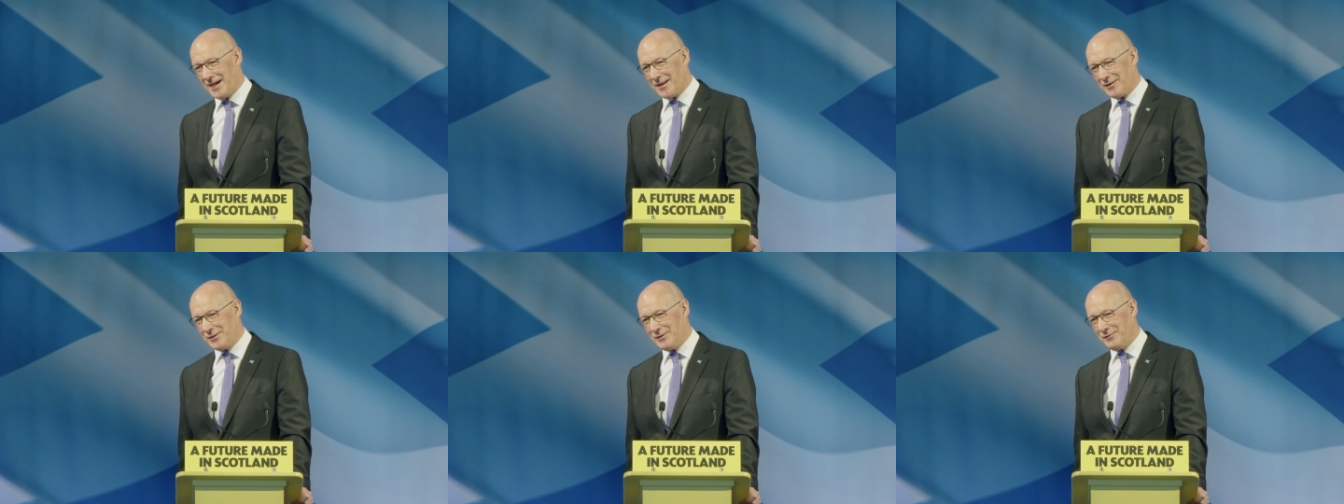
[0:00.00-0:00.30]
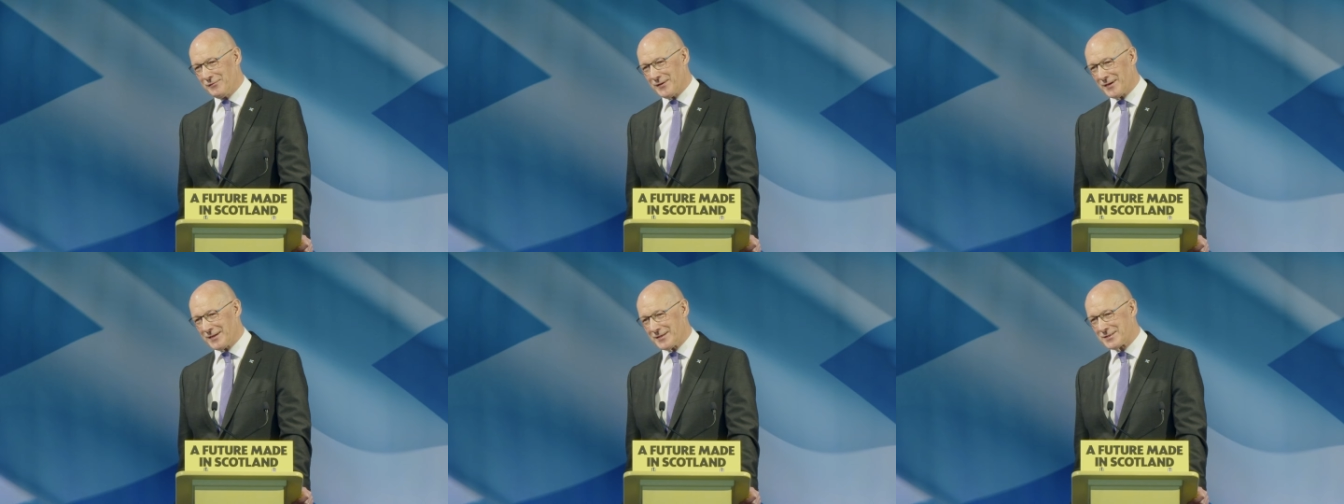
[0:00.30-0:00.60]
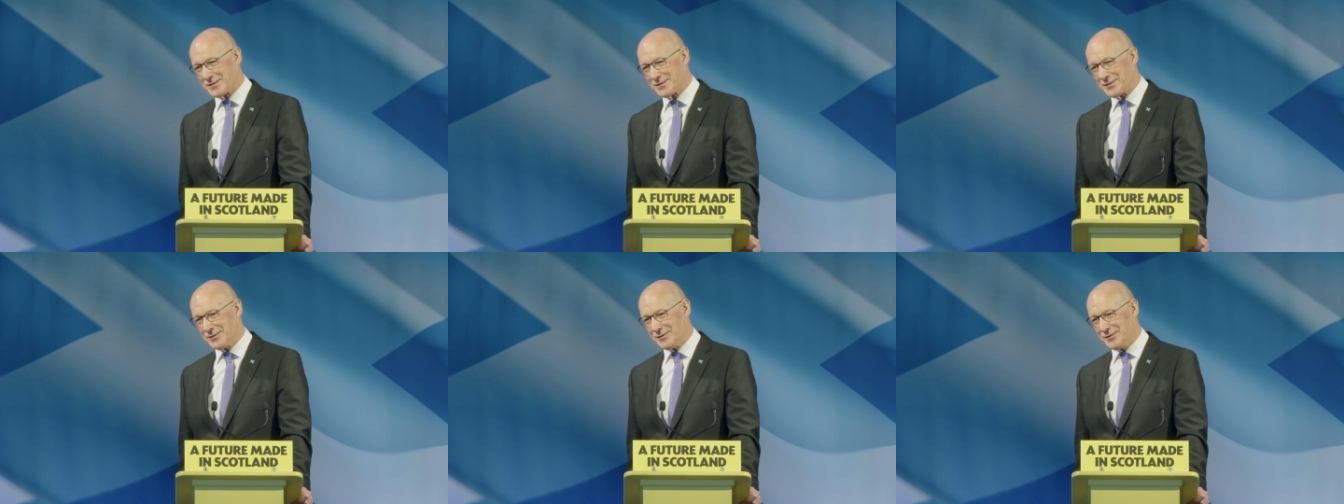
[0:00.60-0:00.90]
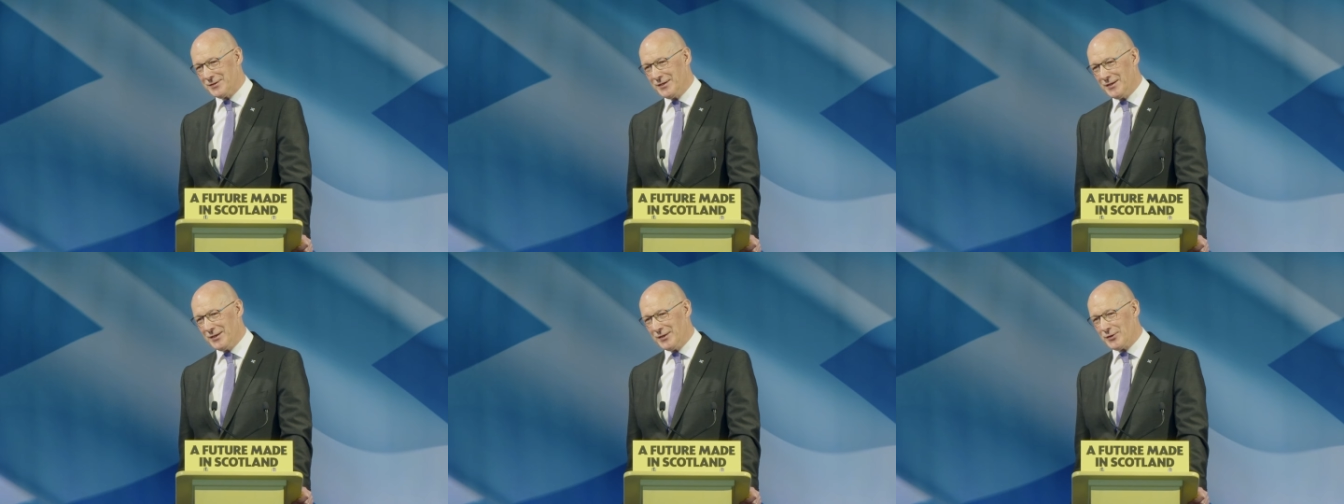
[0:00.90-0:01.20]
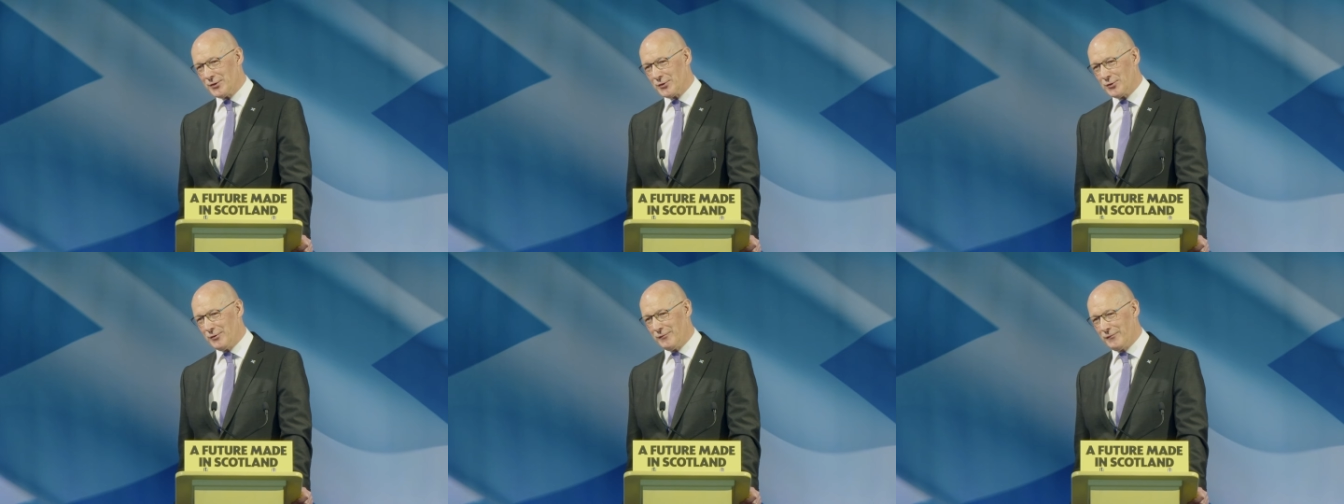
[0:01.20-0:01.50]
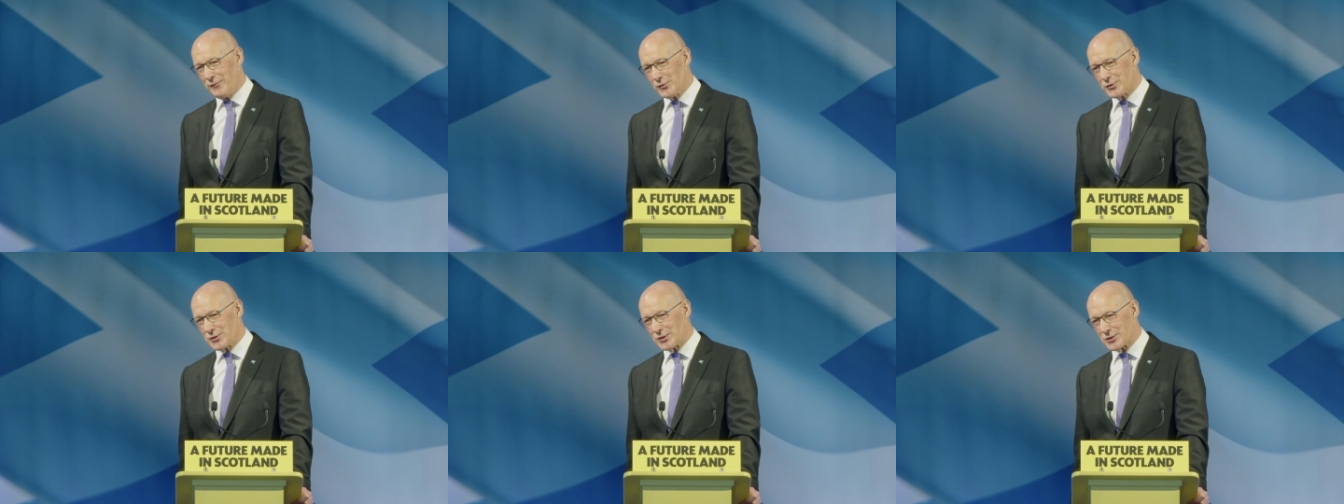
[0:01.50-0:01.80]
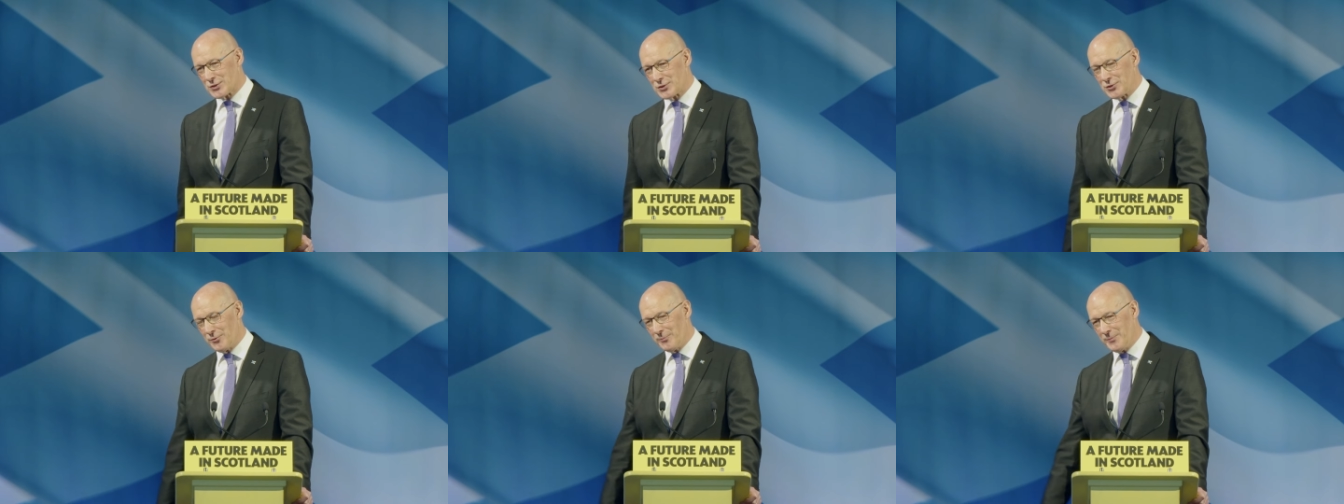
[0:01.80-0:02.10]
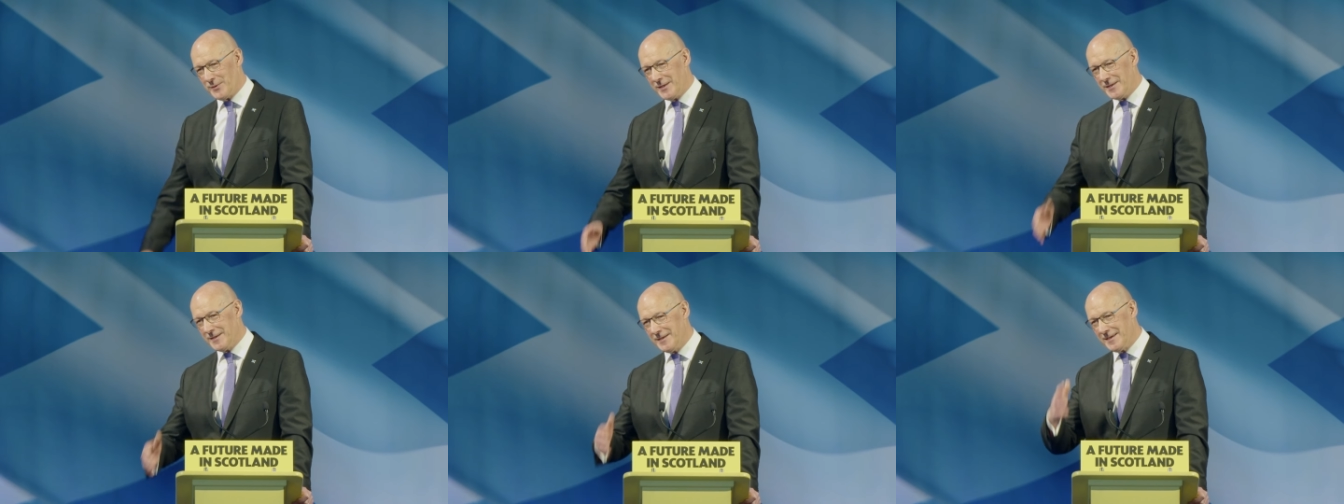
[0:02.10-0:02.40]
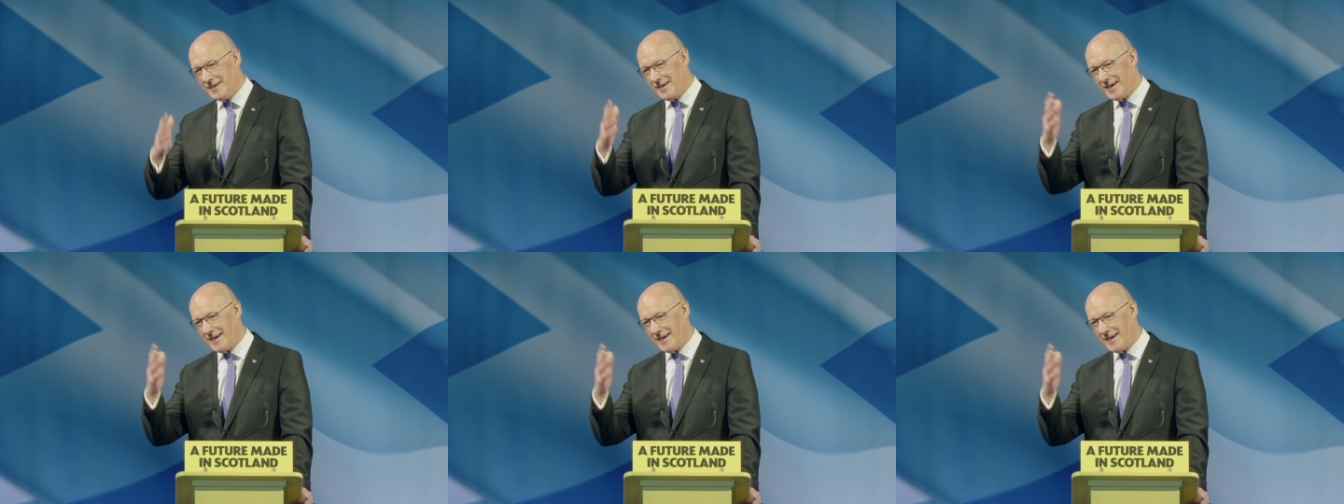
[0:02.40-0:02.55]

I'll leave that to the good voters who will be